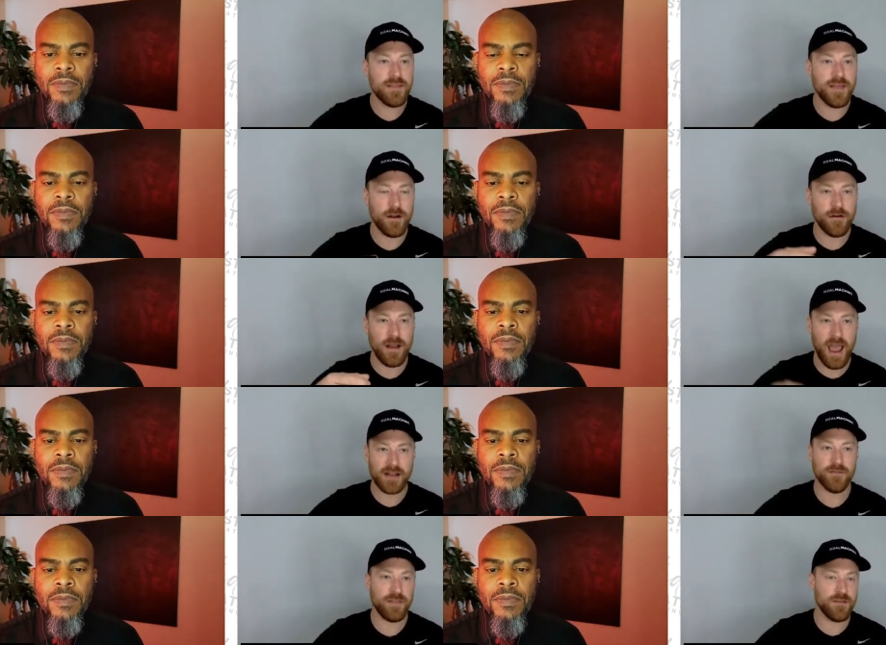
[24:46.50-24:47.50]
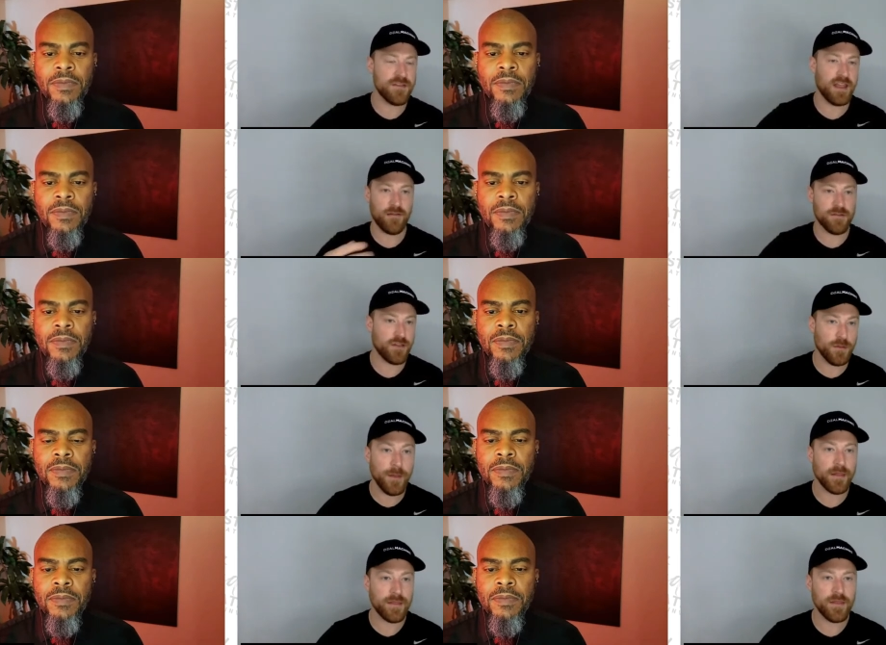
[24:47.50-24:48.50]
Speaker 1: that are actively using it every single
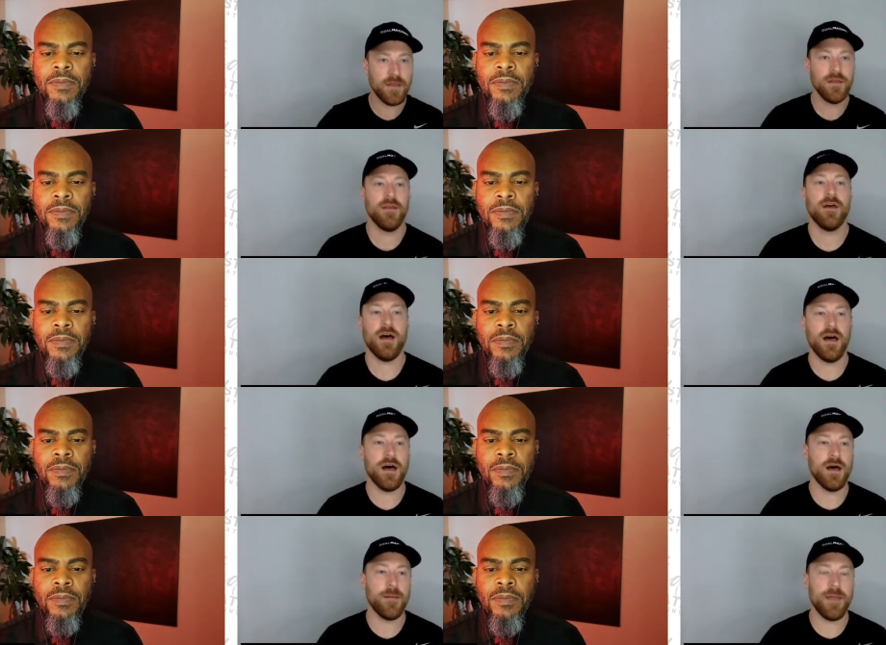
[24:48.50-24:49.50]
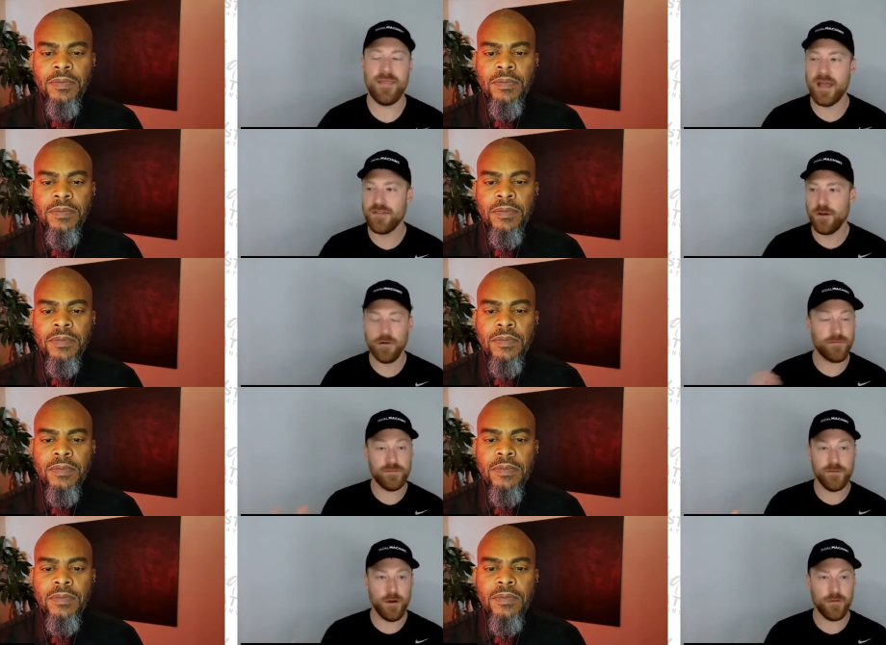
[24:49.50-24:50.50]
month, um, and that's our
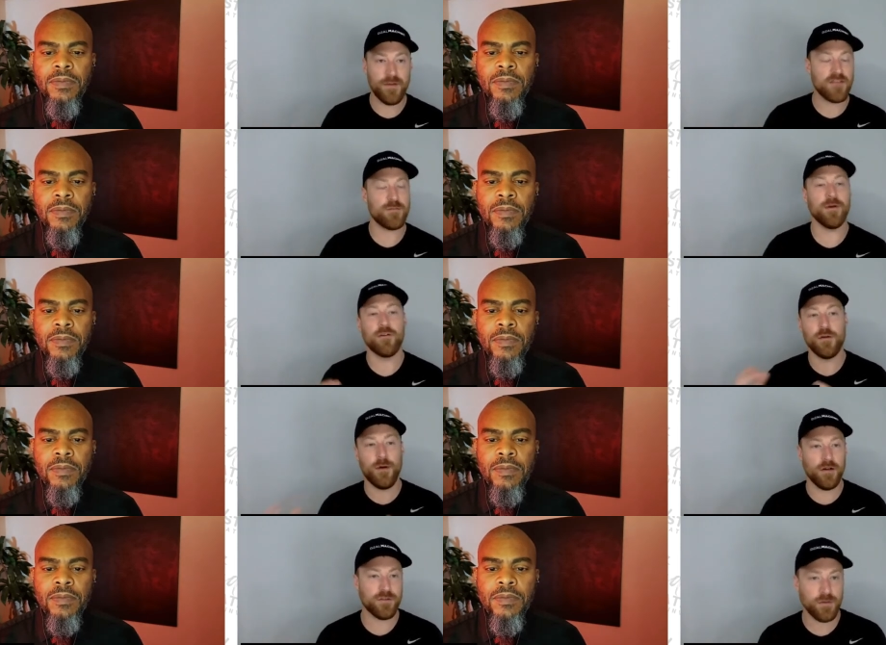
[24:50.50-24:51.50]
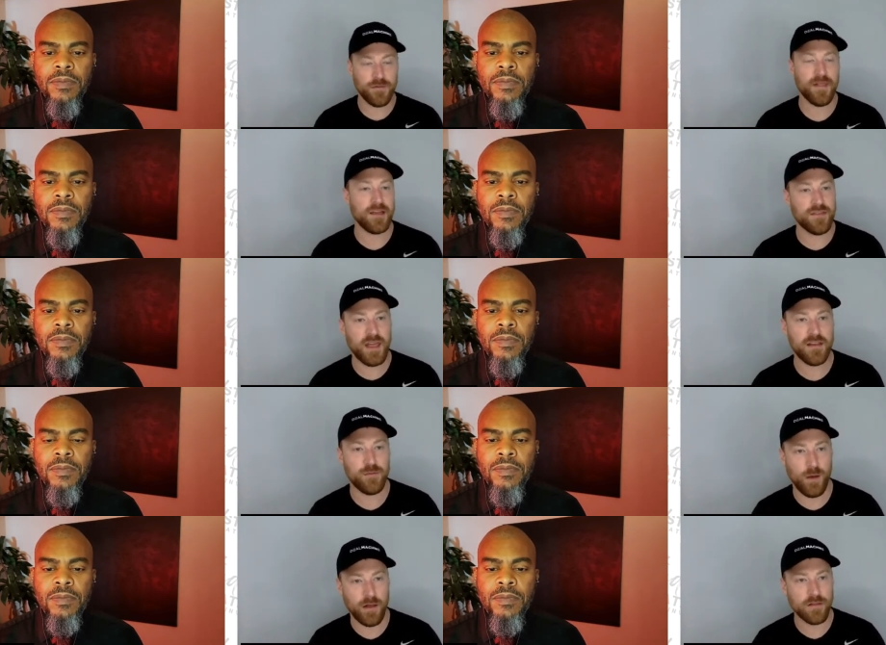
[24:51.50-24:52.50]
our Facebook group also reflects that
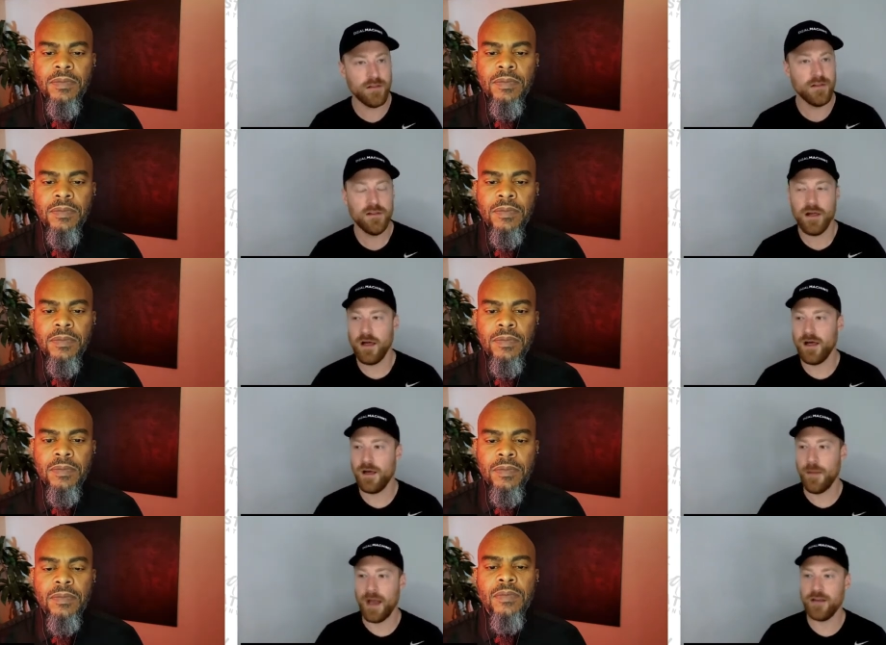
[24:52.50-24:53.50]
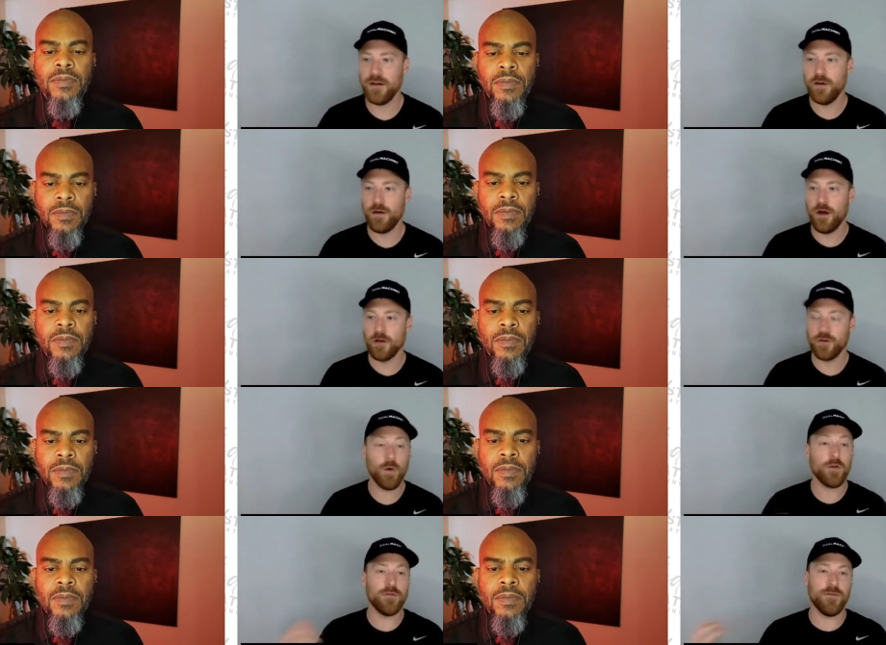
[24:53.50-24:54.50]
as well. Um, I know our
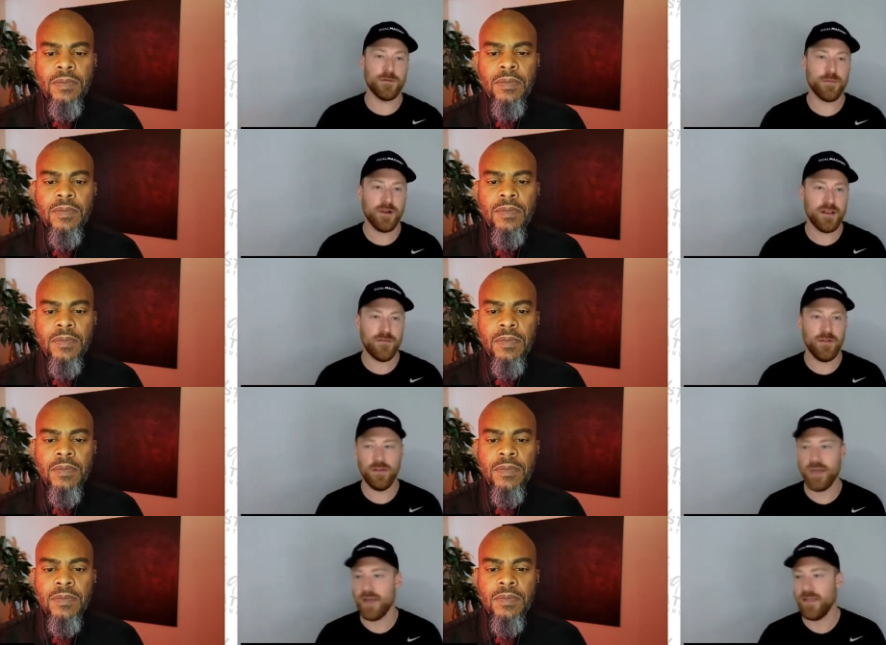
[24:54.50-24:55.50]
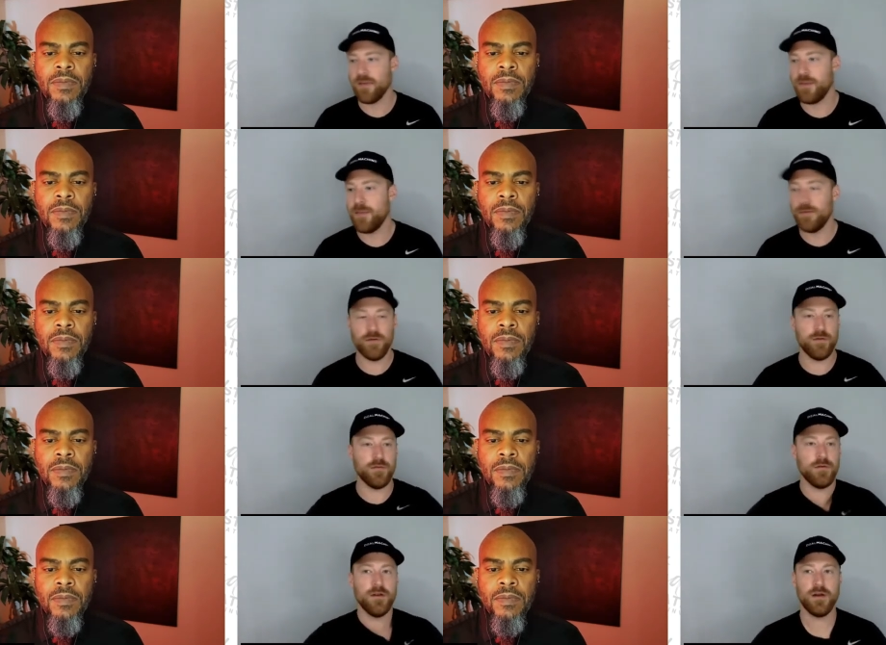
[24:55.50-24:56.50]
total footprint. If you look at like people
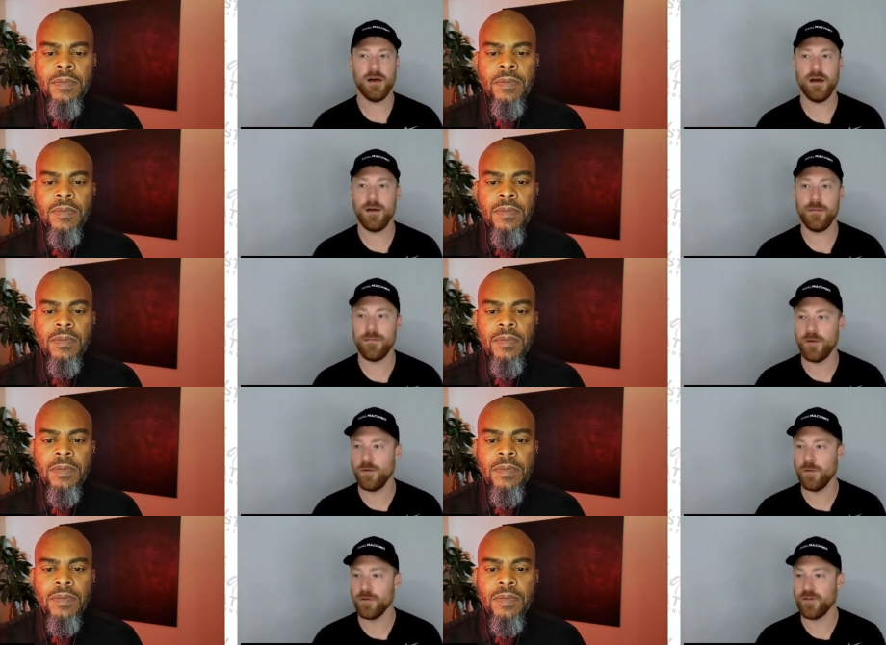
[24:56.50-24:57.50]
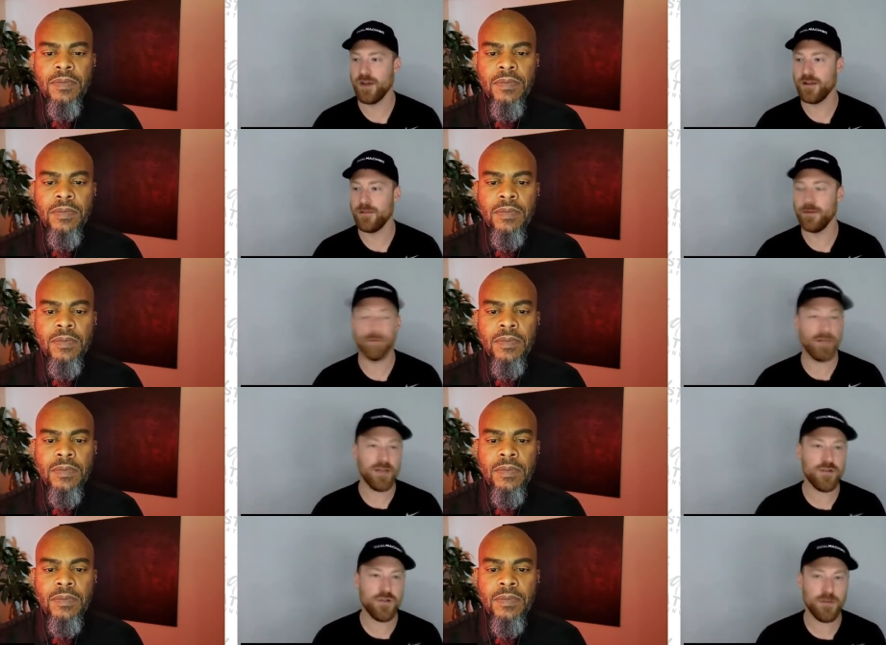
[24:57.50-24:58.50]
who um, you know who we're trying to build
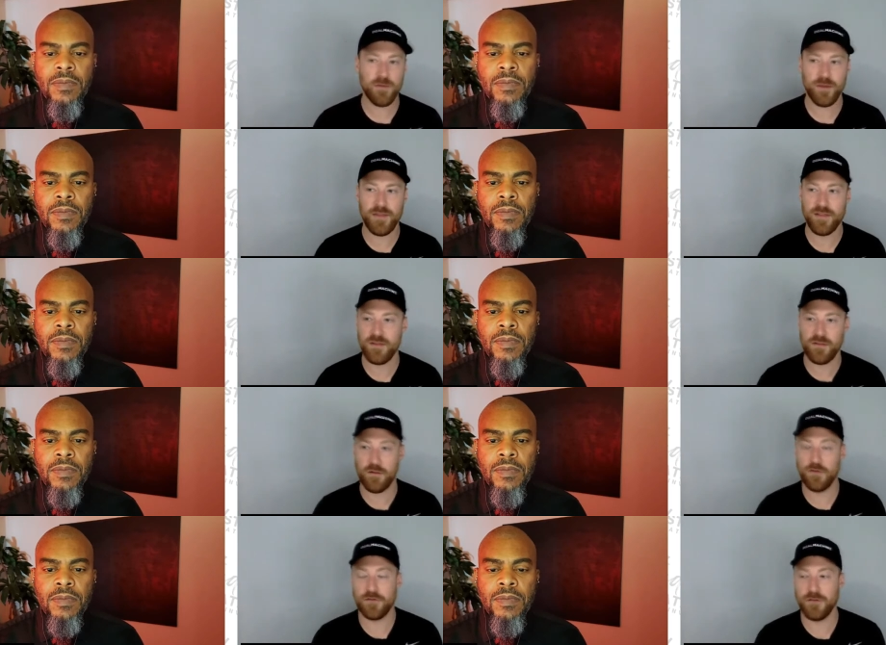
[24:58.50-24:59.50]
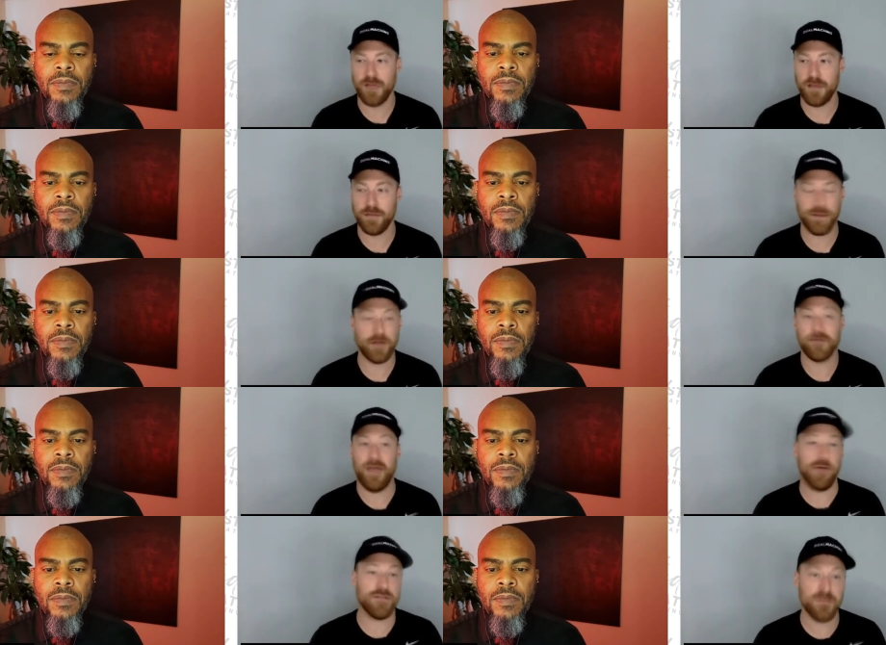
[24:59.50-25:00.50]
relationships with, that's it's closer to like three hundred
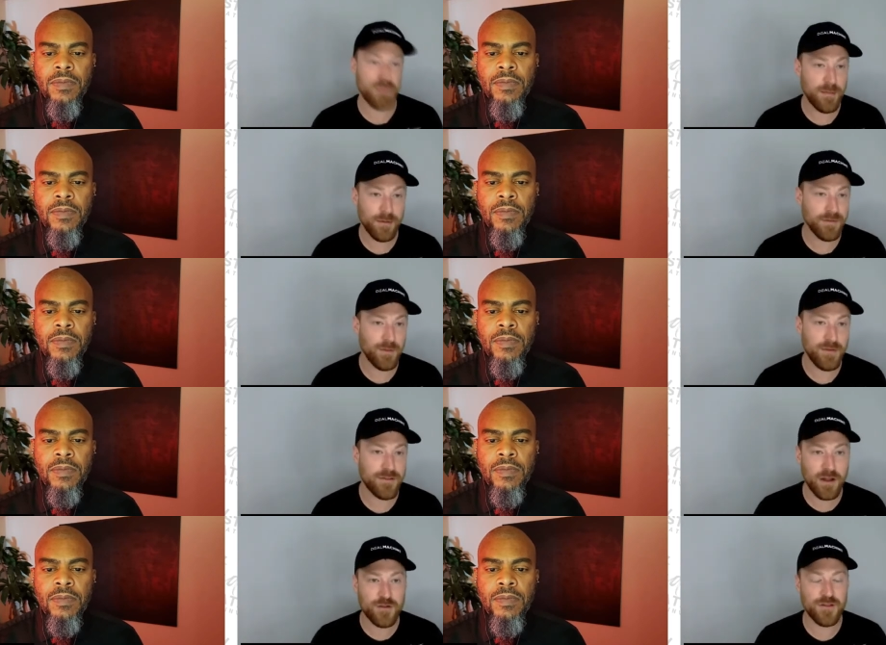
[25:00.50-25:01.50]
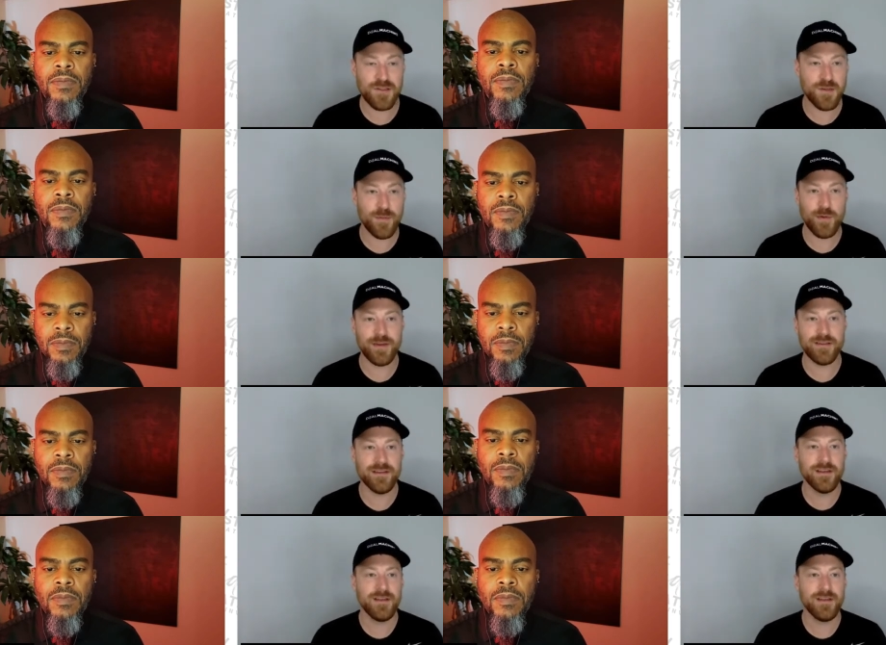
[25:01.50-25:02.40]
thousand people that we've touched at some point.